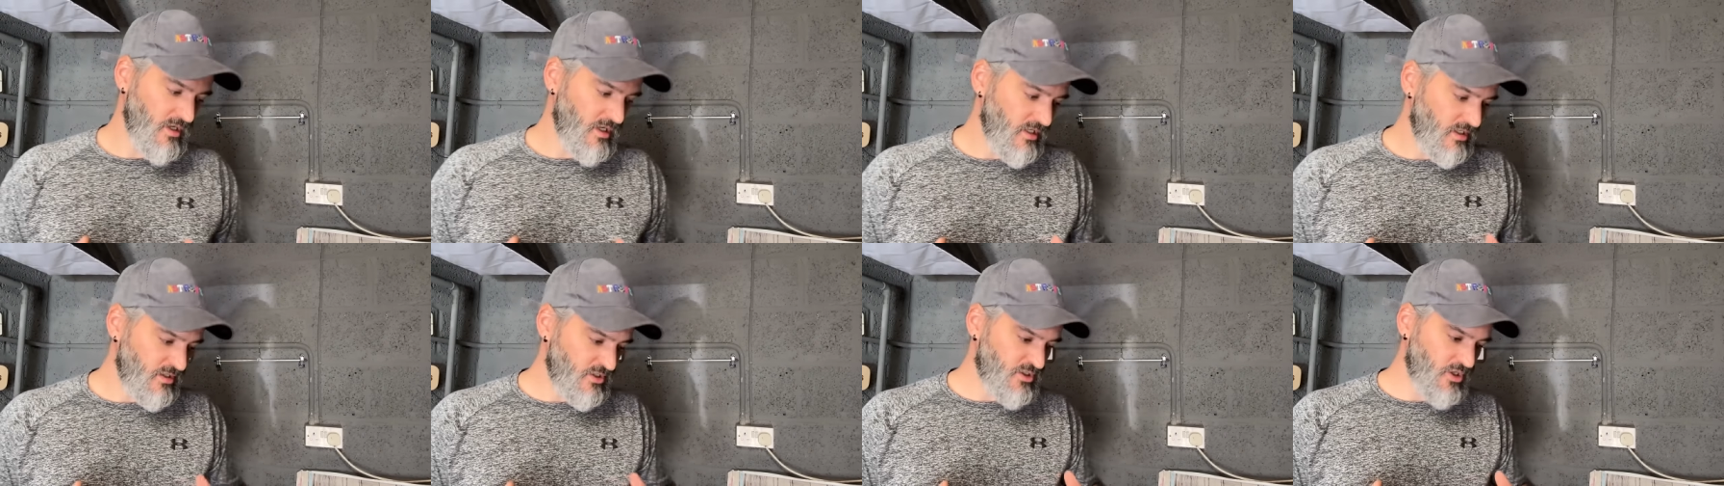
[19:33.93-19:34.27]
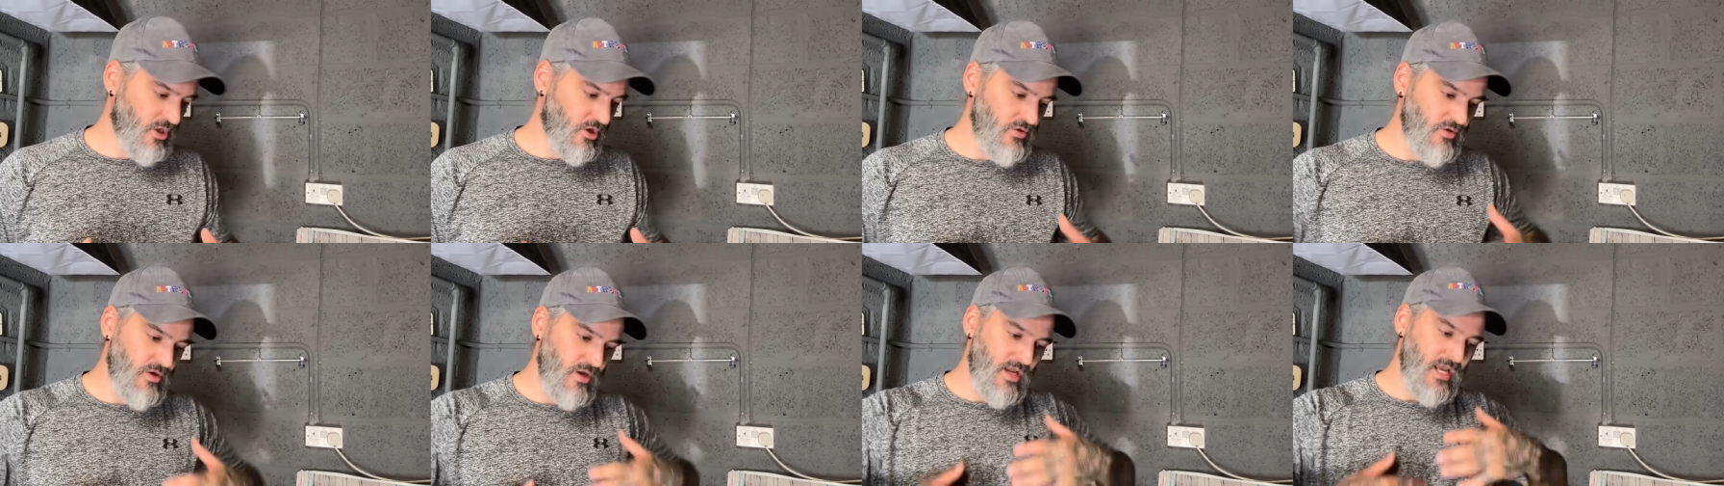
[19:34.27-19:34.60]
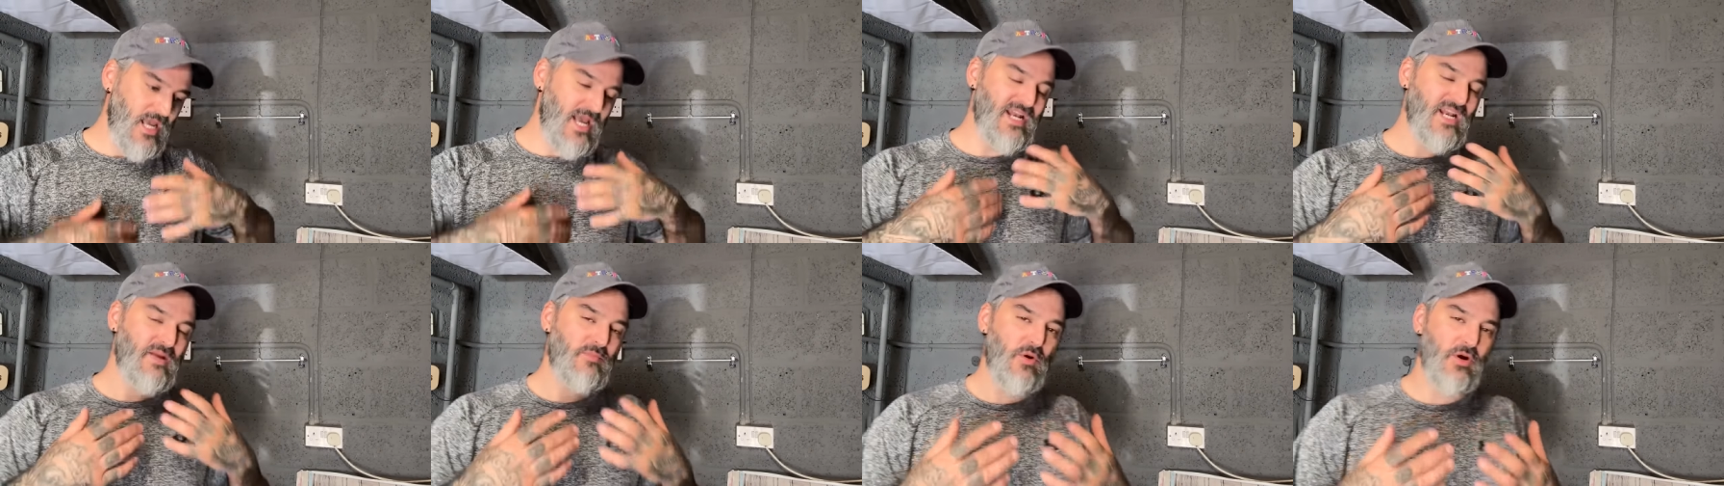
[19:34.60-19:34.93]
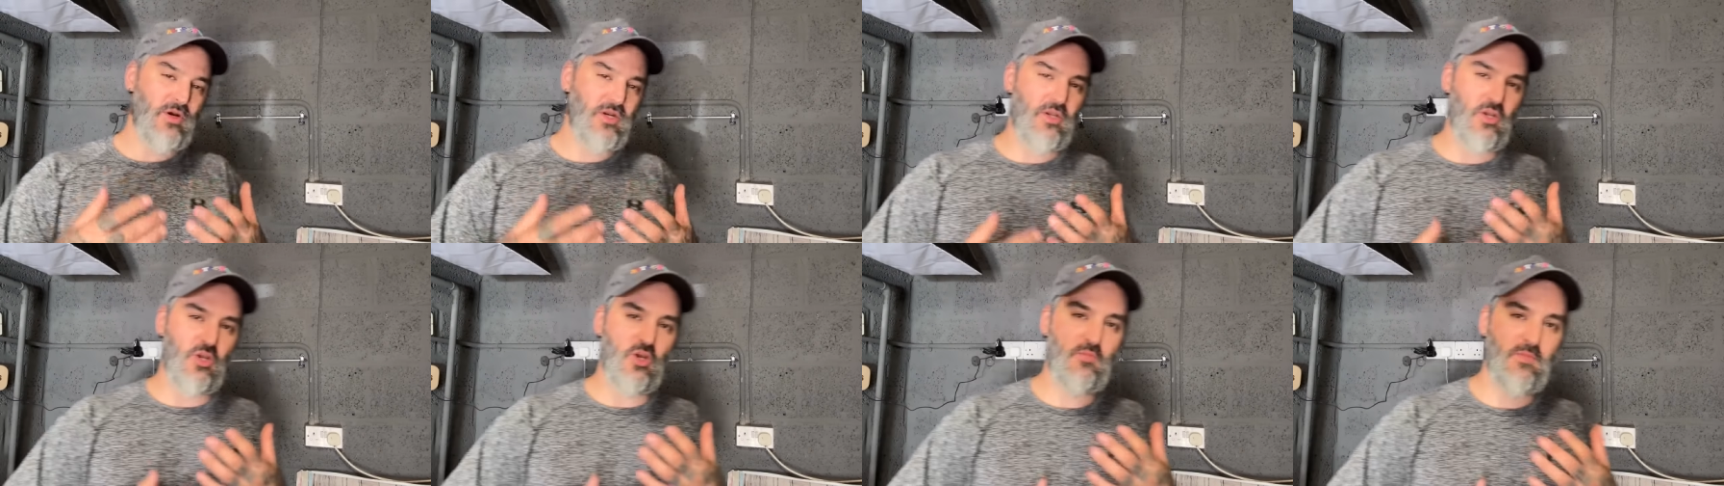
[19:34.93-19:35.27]
So
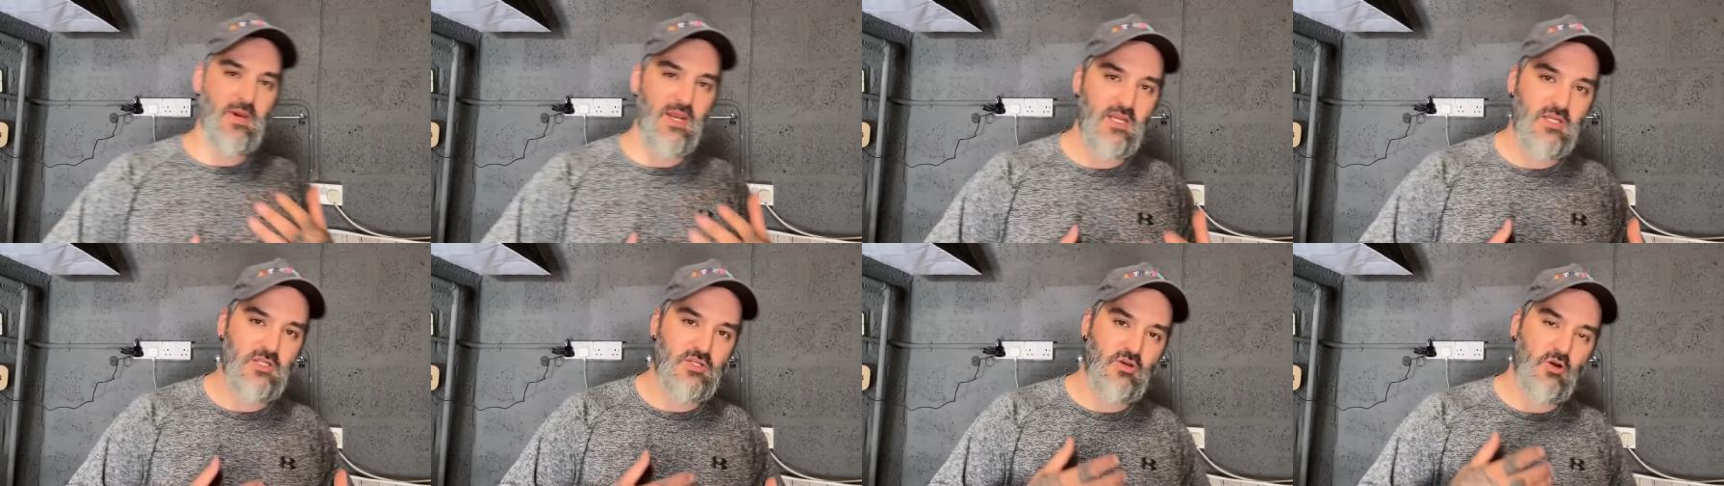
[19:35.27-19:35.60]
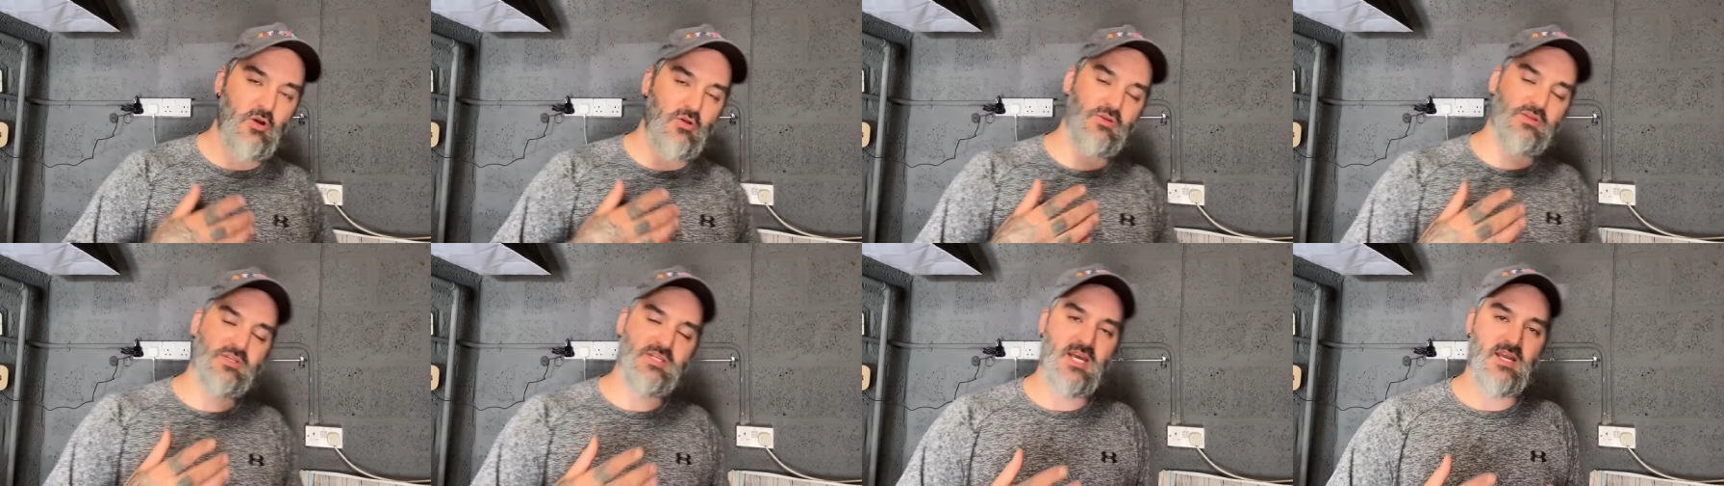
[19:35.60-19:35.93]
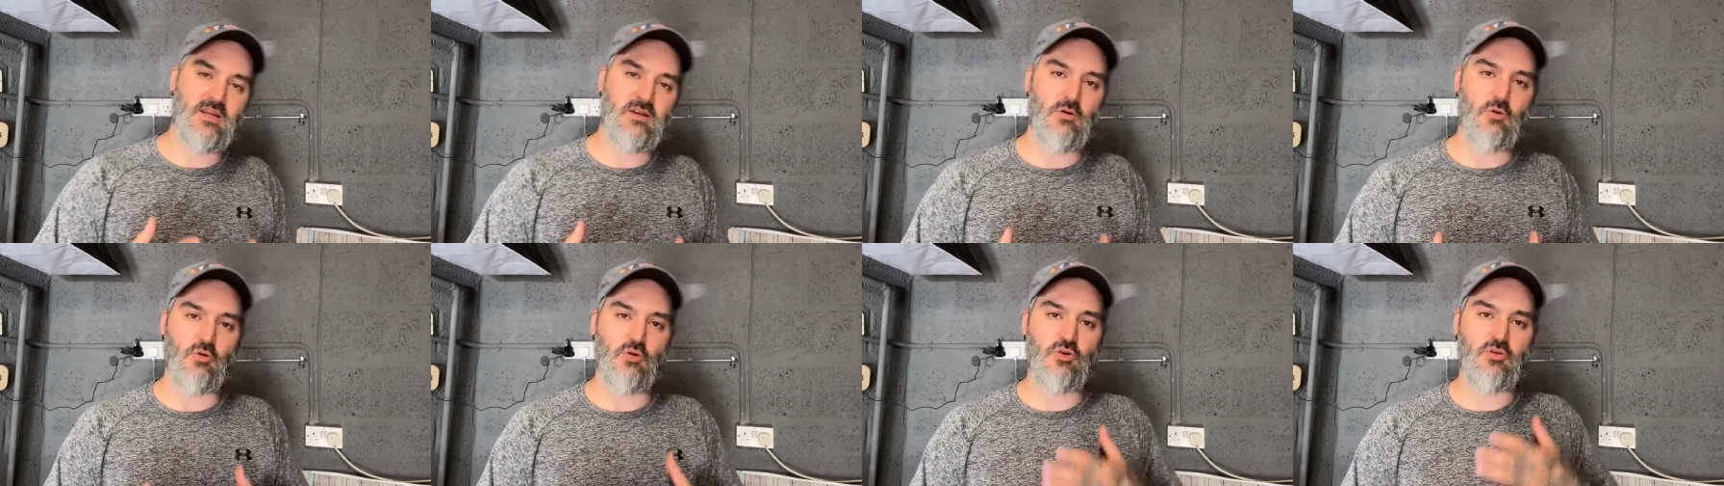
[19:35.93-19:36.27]
anybody who makes content or